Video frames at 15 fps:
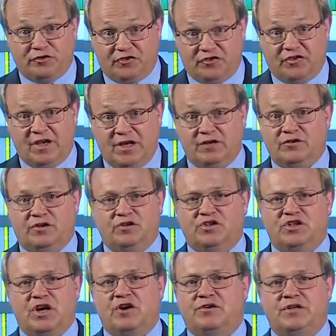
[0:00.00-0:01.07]
seek to
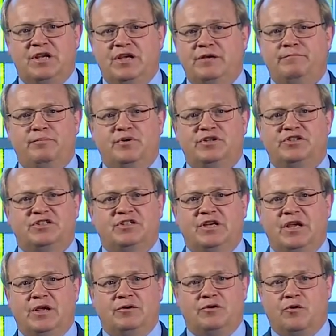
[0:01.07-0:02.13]
share
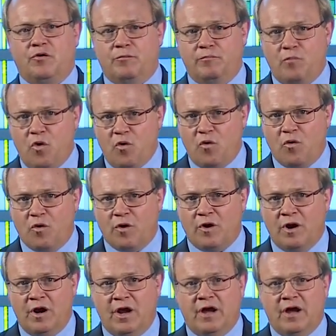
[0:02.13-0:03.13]
10% or more